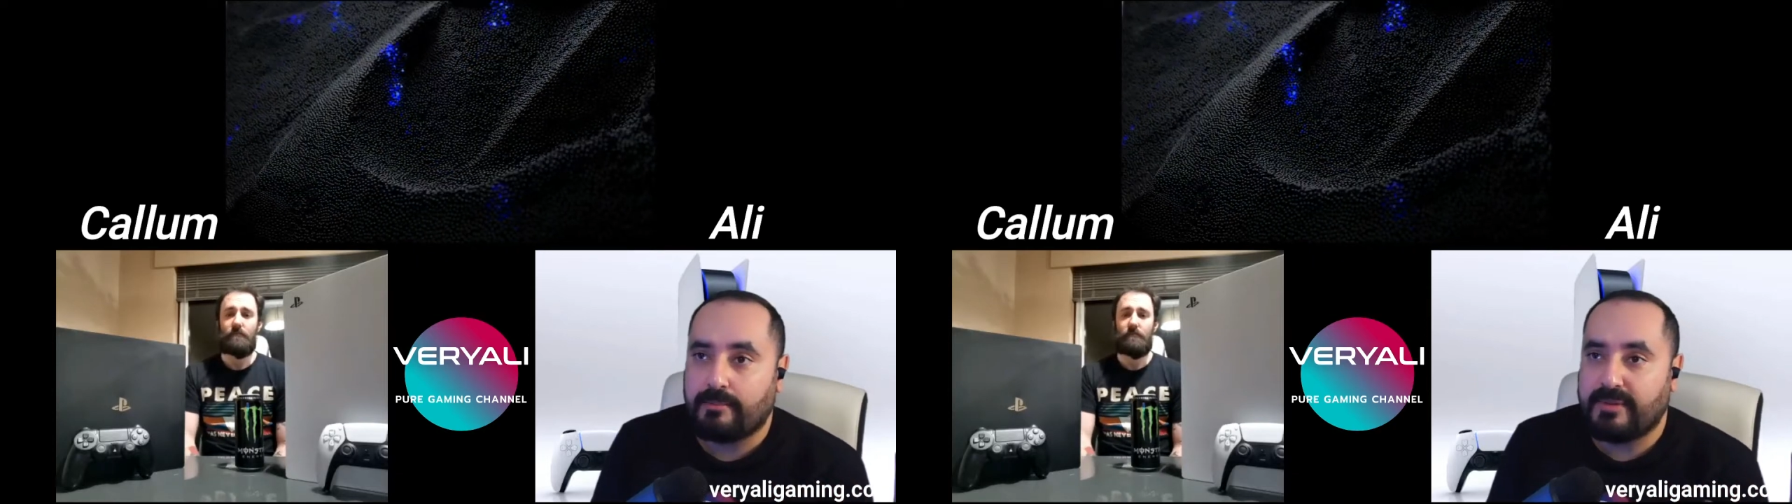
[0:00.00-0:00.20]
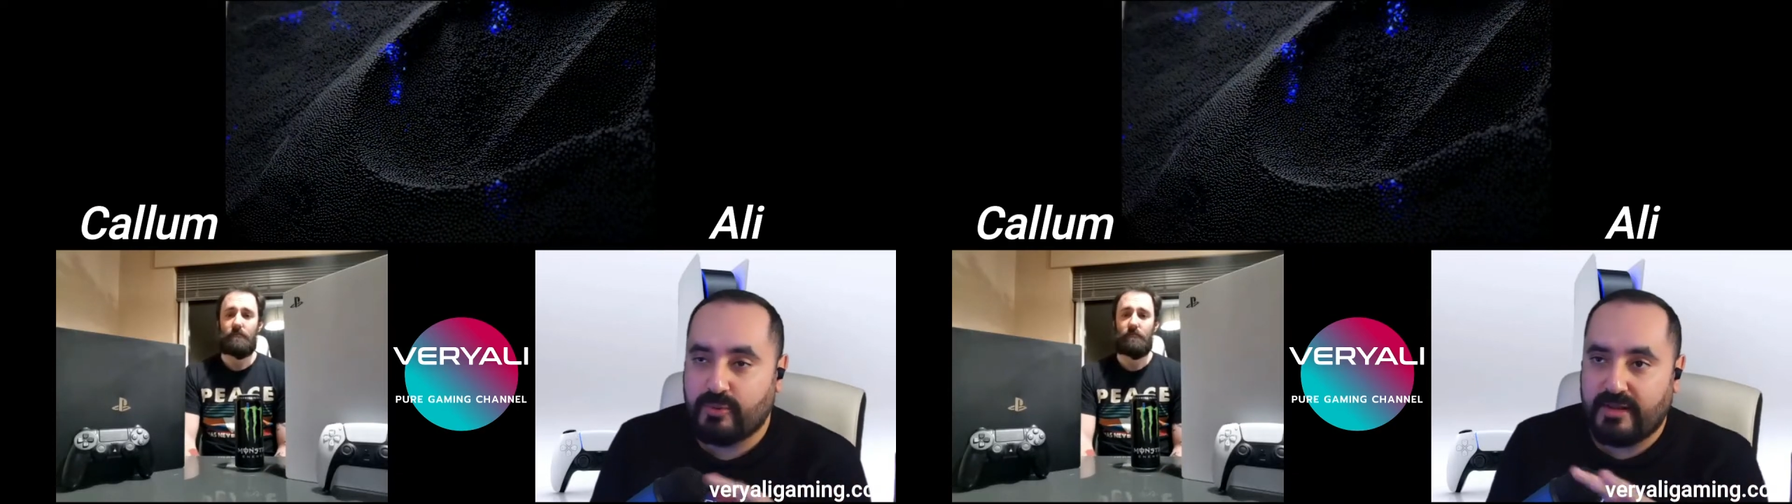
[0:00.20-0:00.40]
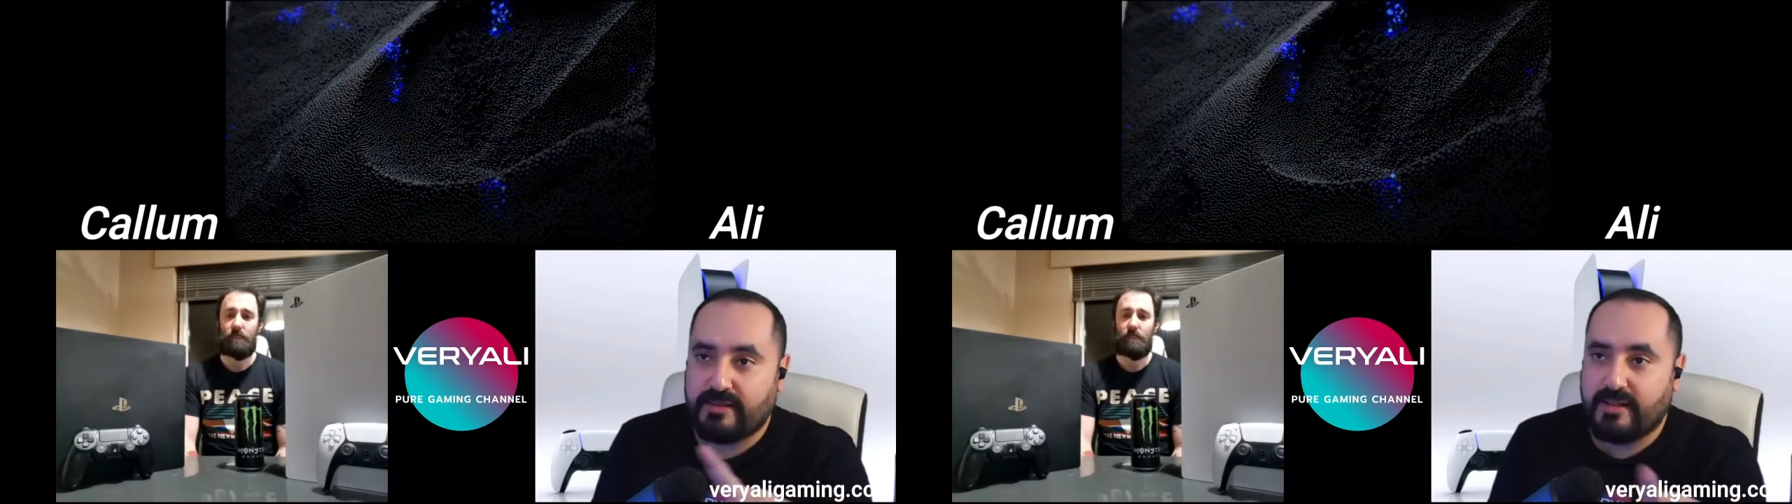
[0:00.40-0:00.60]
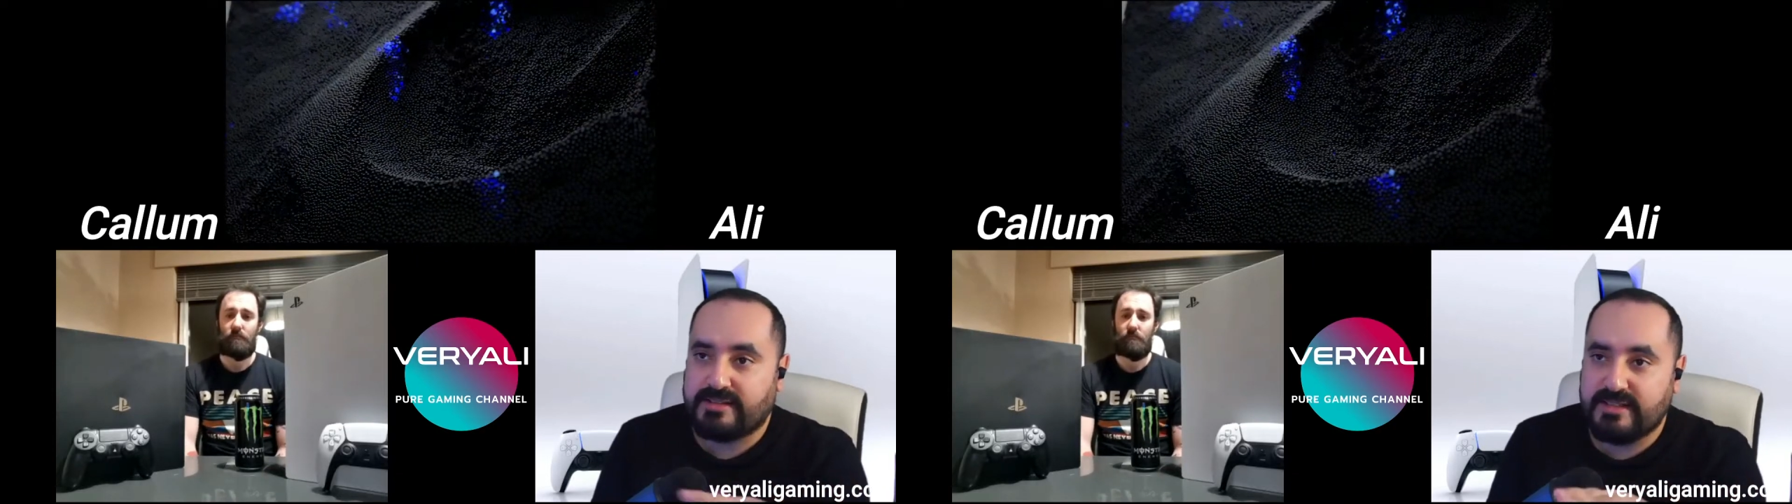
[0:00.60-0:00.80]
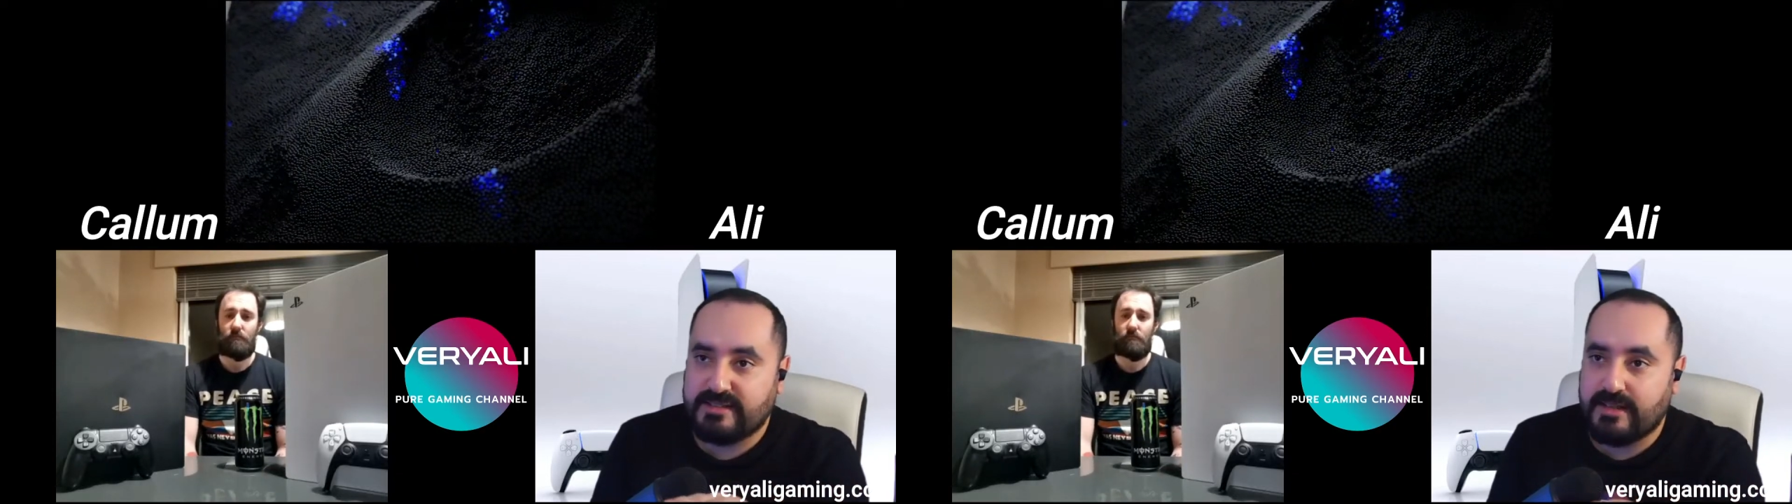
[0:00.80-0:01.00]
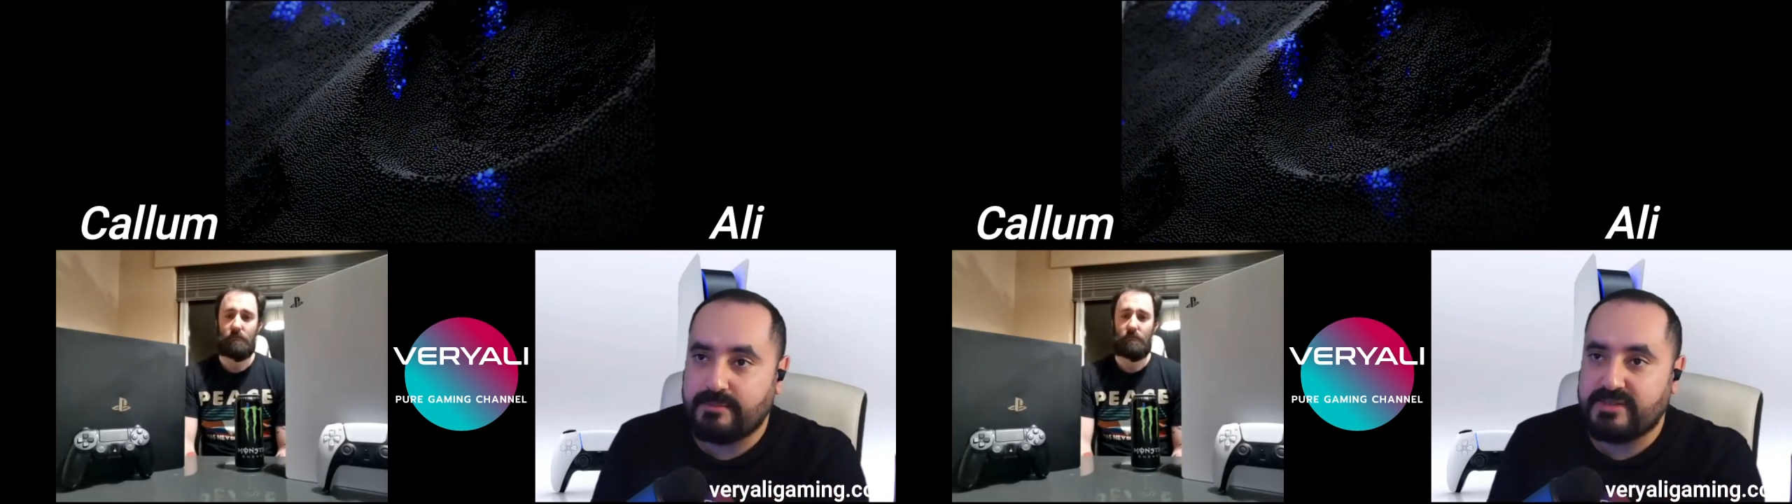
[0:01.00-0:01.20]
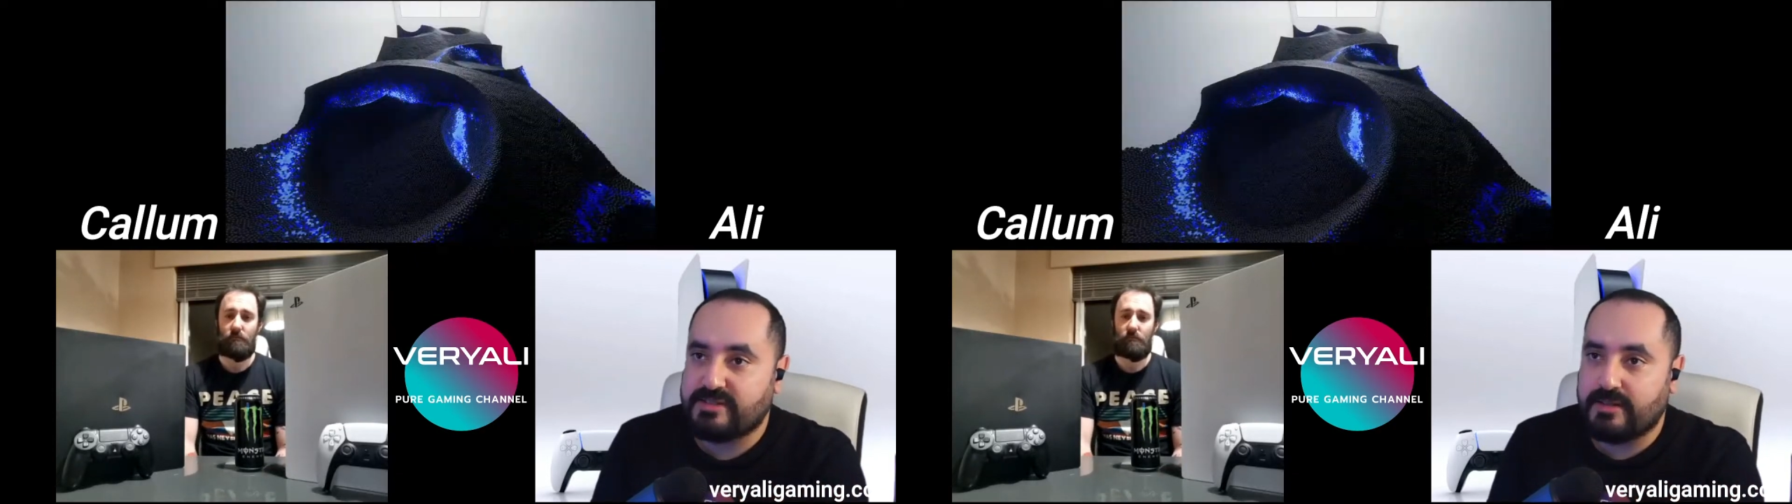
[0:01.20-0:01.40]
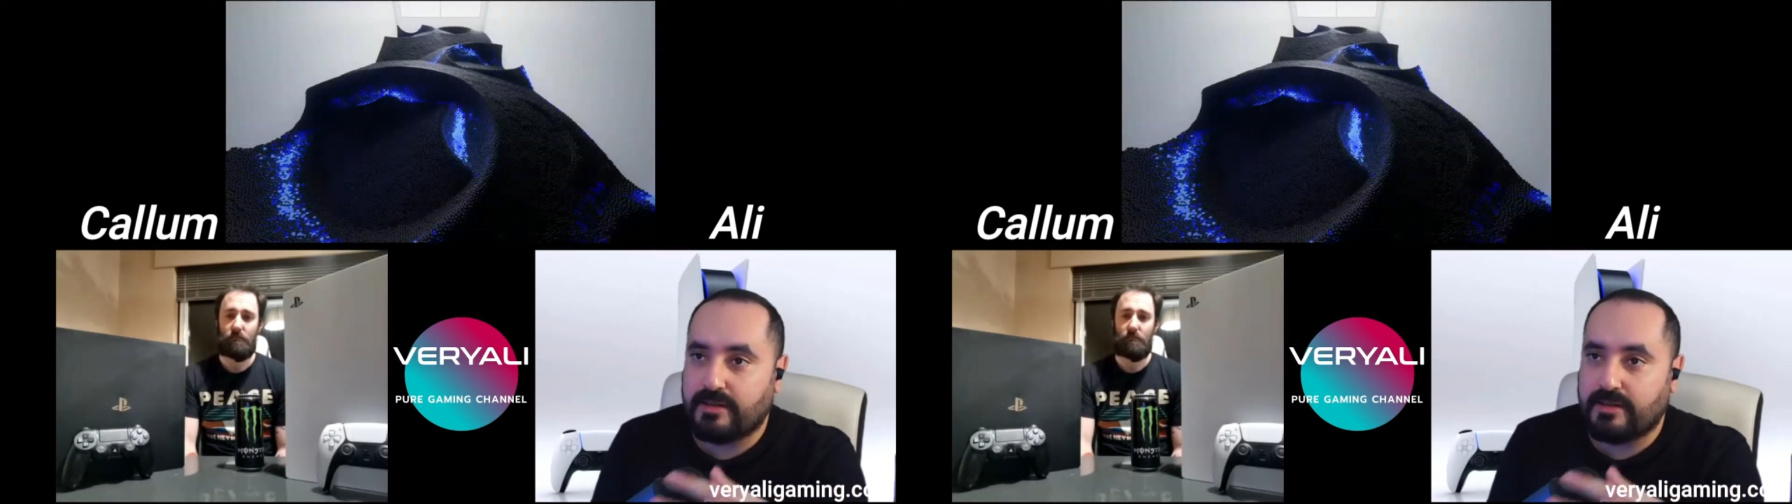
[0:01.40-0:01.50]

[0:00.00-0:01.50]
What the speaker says: between the systems